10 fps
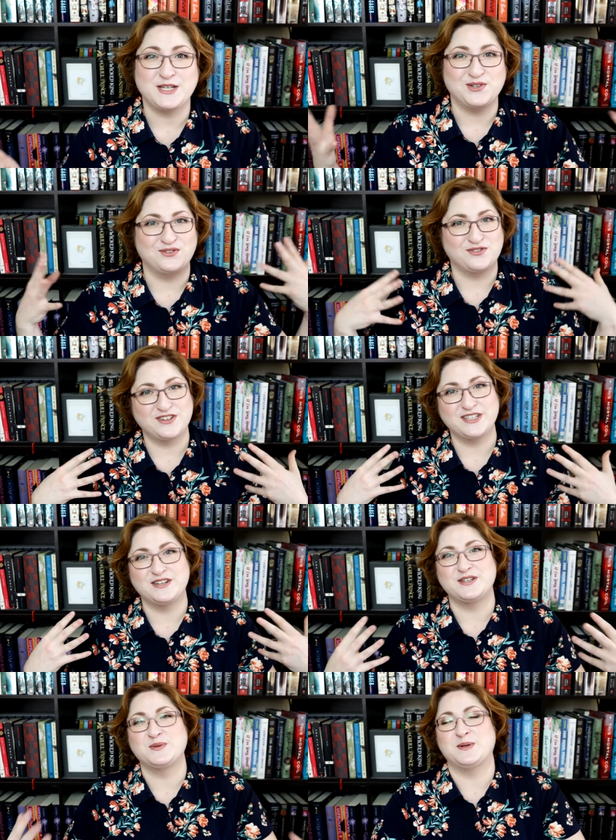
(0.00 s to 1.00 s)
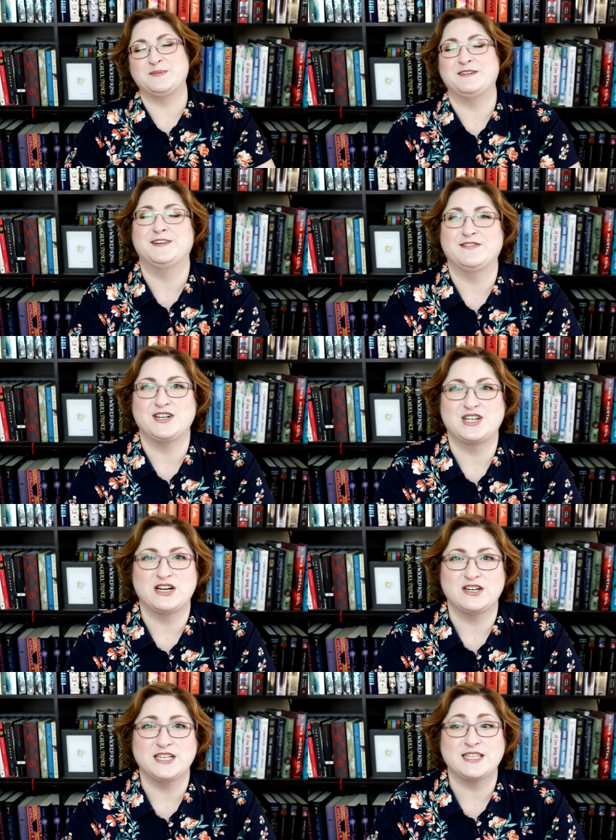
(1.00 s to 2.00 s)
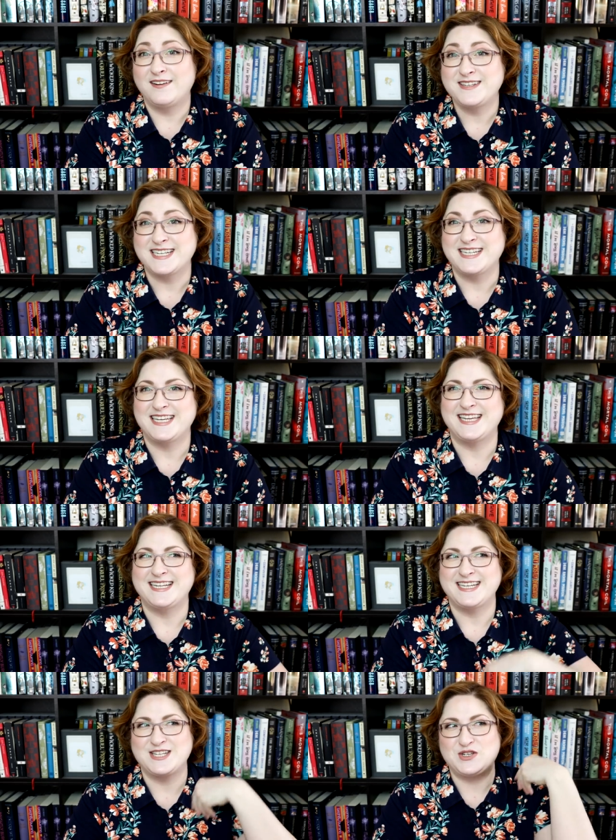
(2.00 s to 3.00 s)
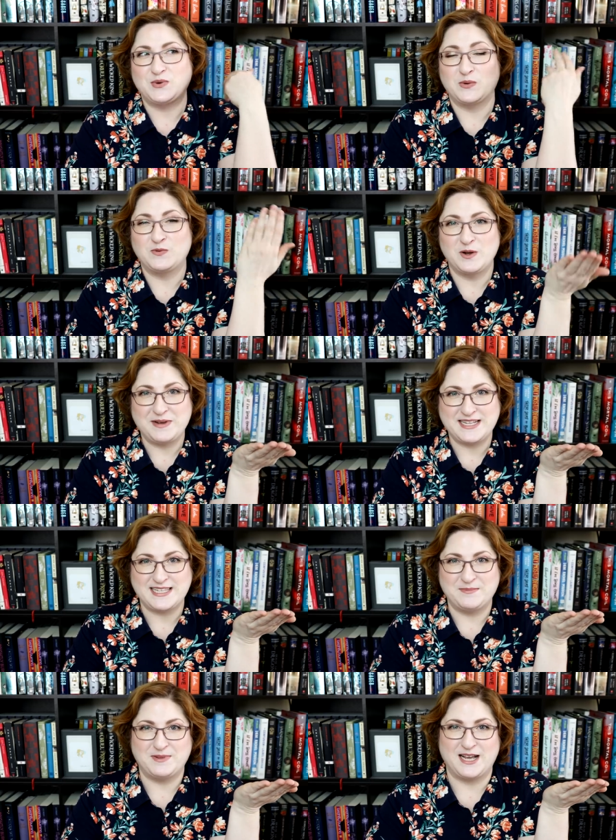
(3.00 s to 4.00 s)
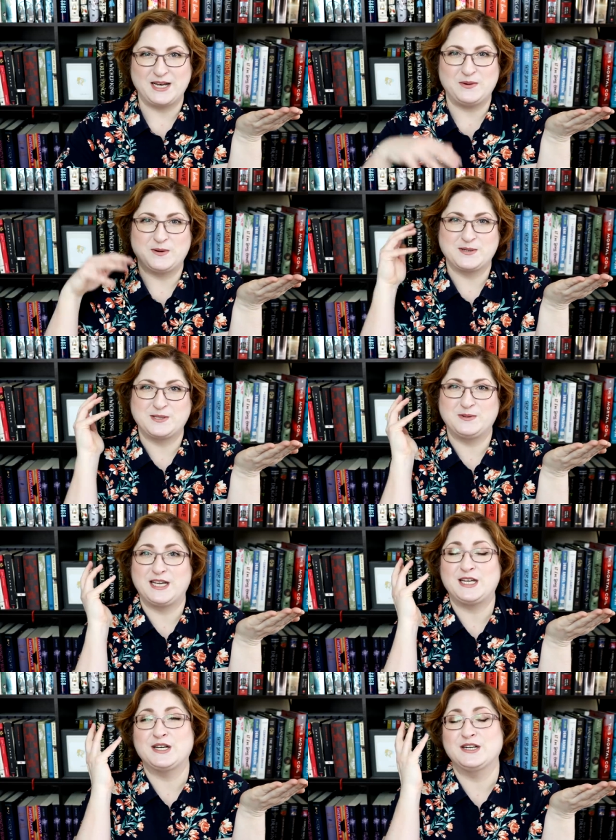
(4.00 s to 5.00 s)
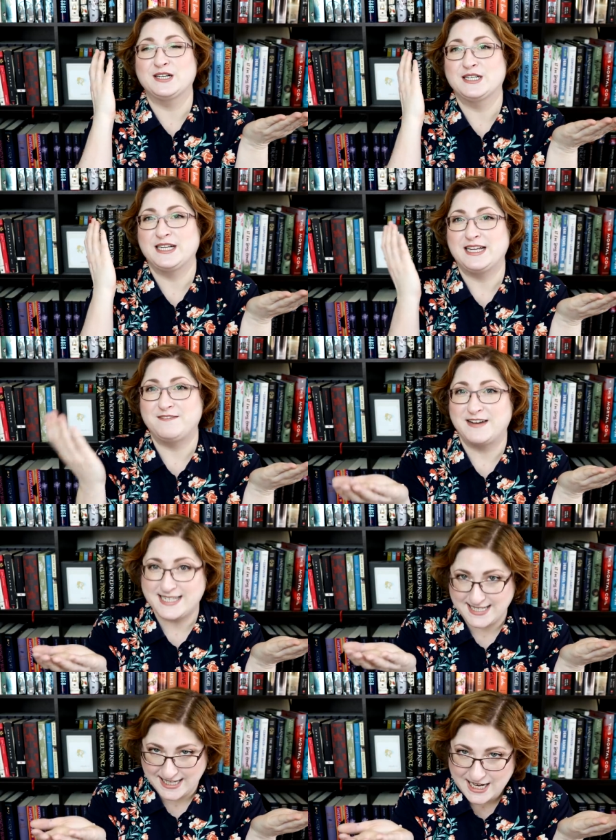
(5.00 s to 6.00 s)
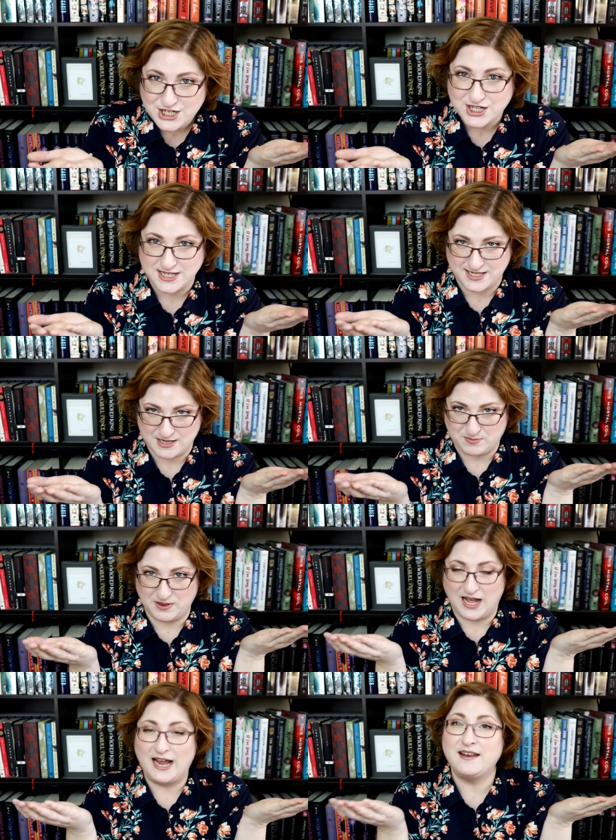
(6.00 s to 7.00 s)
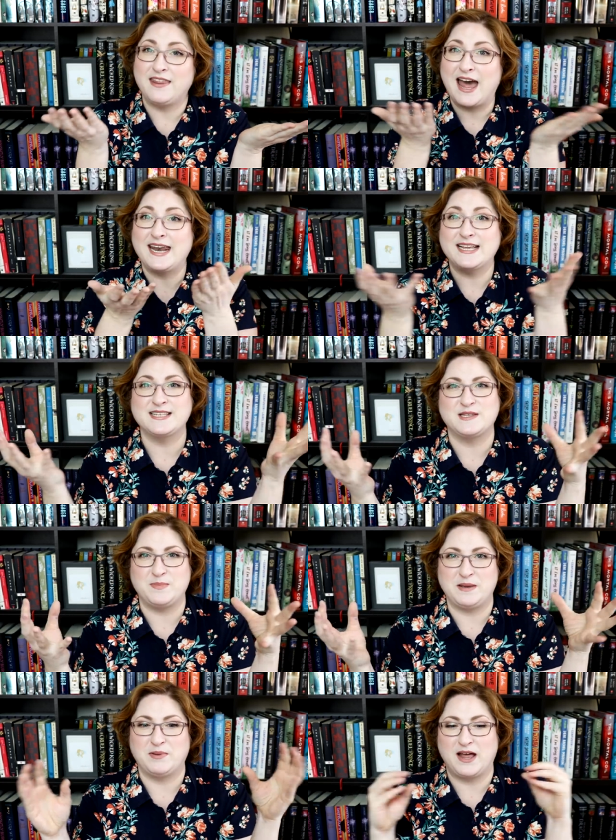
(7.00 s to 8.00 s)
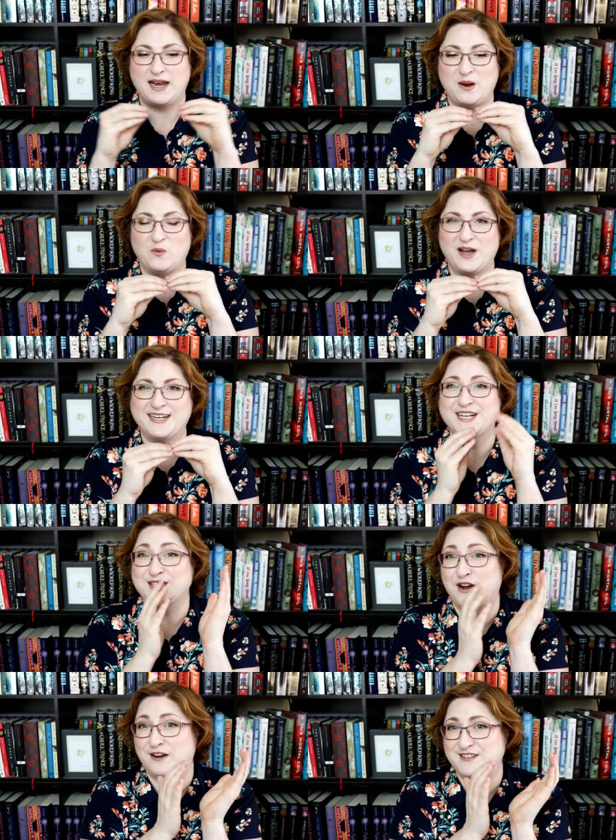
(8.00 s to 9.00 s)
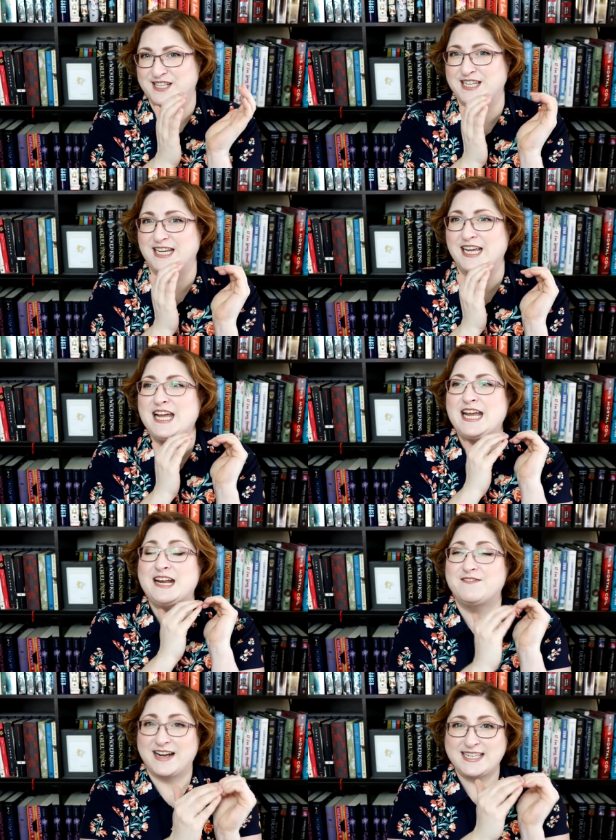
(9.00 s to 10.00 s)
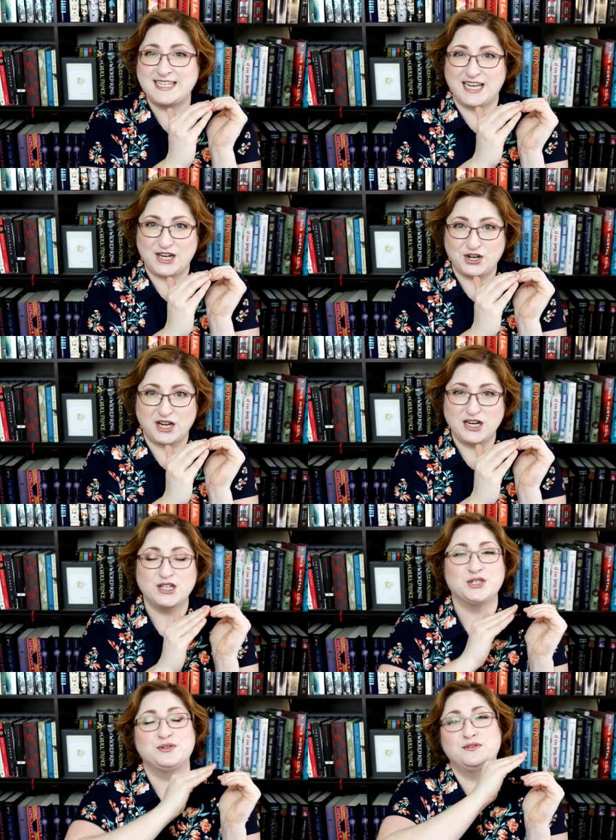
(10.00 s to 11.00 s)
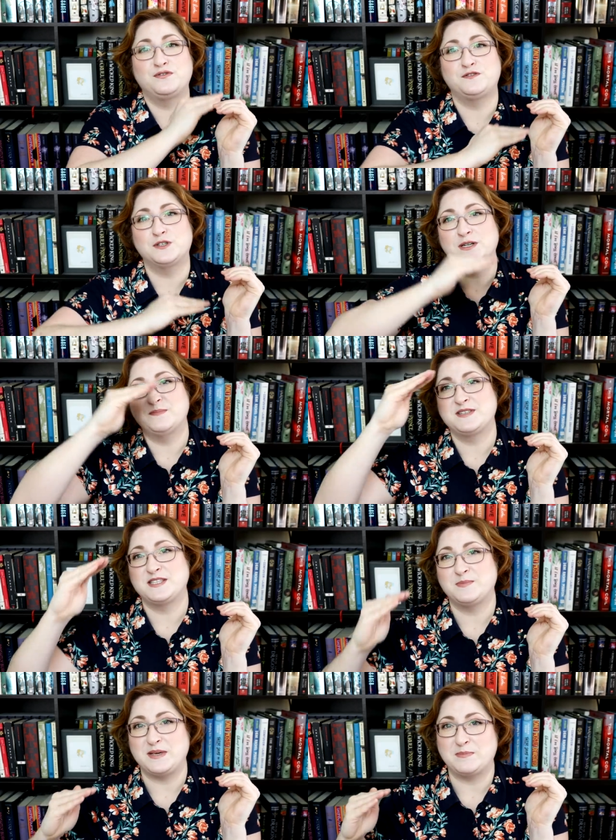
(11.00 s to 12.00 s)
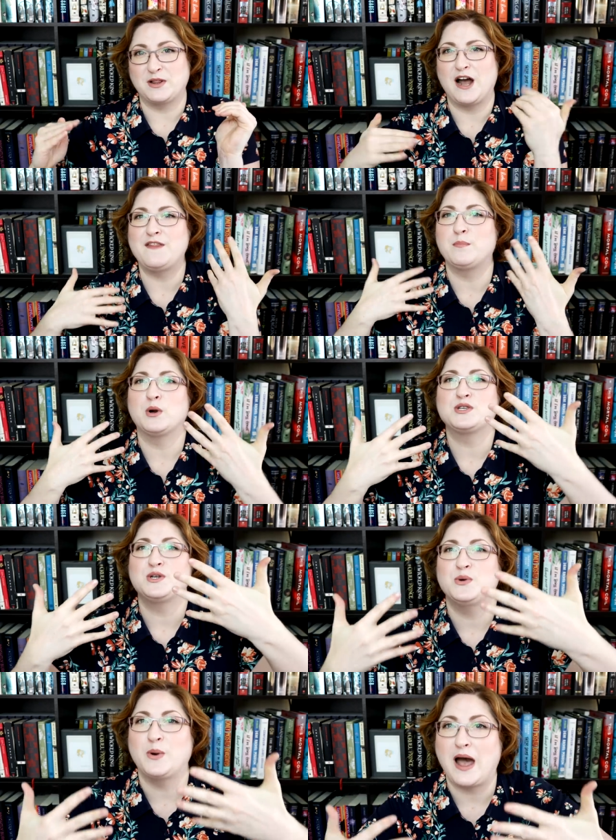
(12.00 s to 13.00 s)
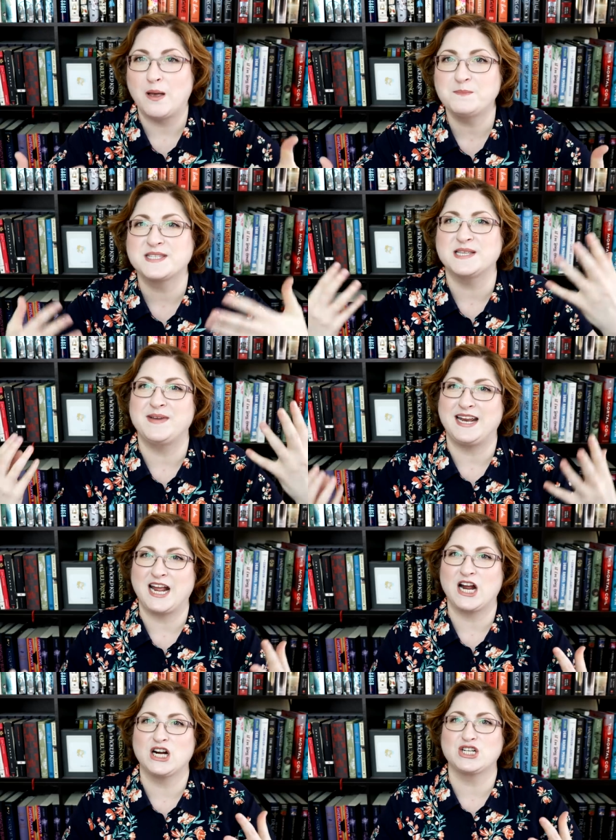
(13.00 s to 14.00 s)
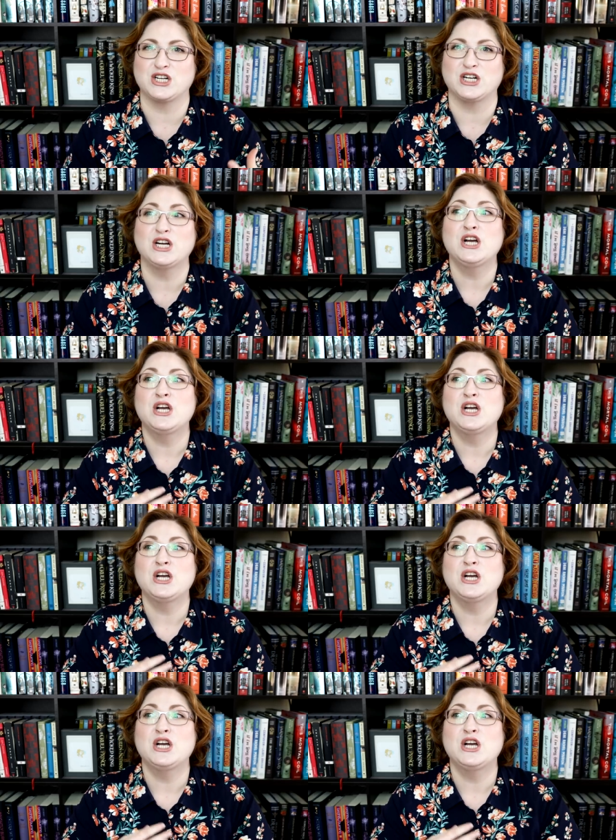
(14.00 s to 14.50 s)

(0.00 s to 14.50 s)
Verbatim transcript: to thrillers, one of my favorite genres, often in addition to a romance subplot, you also get your investigation subplot, that is the B plot in one, because often the investigator character who forms the B plot, the person who helps the main character